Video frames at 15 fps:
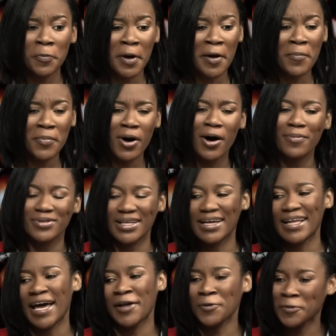my mom that
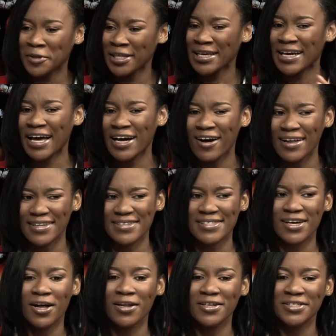I don't think I got the
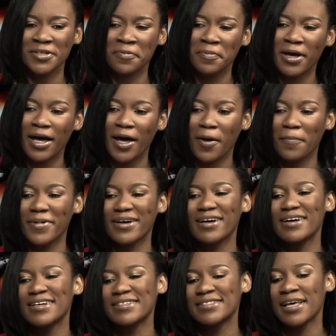scholarship,
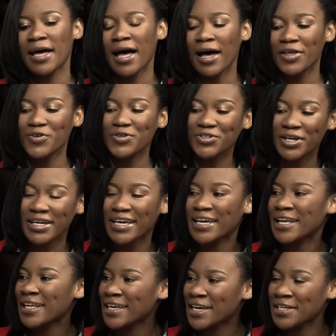because usually in
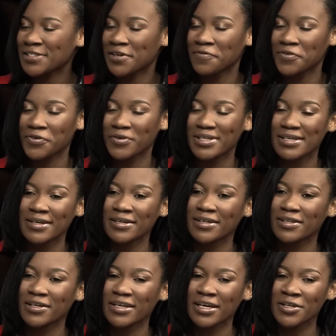an interview,
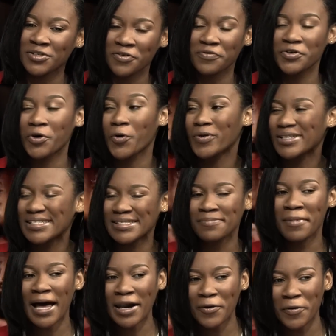the interviewer will
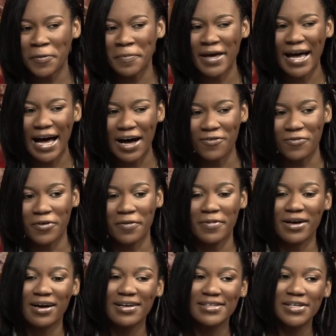smile at me halfway
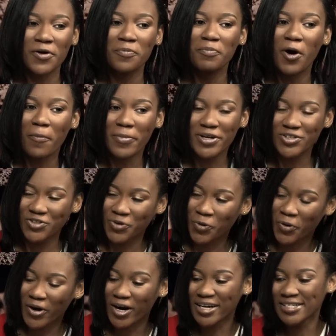because I would pop a
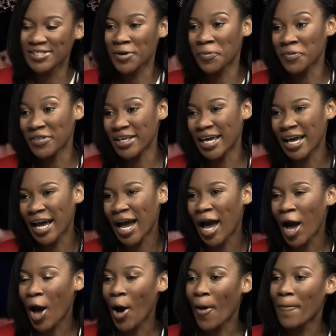joke or something.
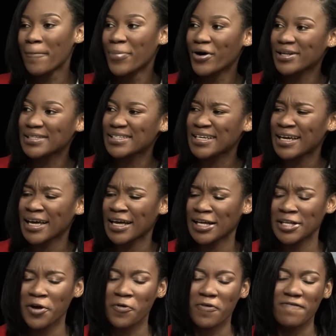But
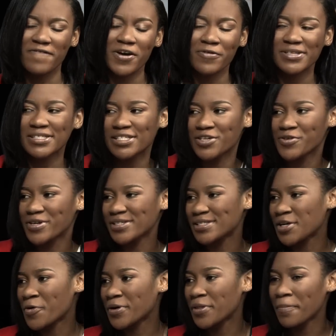they were very serious. They
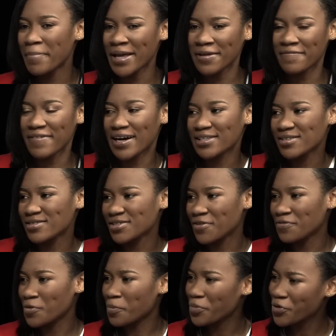were the benefactors of
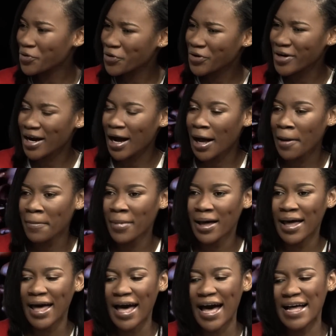the program
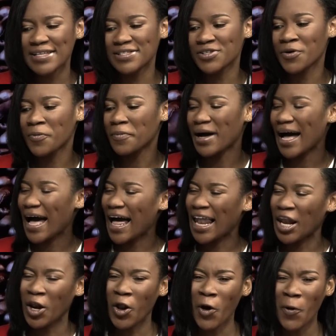and some
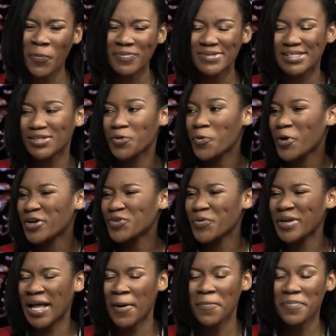alums who were
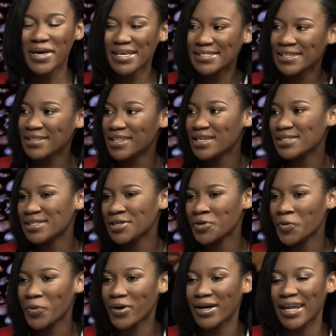doing amazing things in the
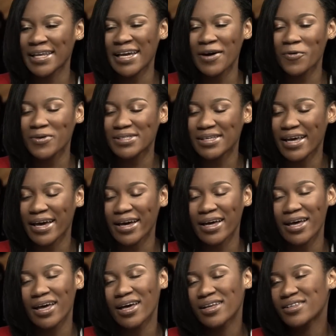world. And I was like,
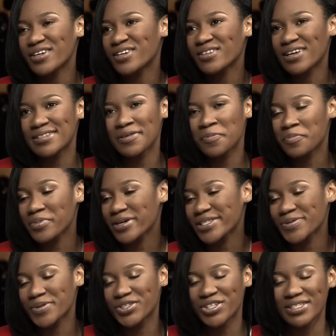they're not impressed
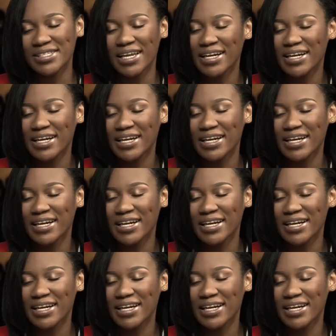with just a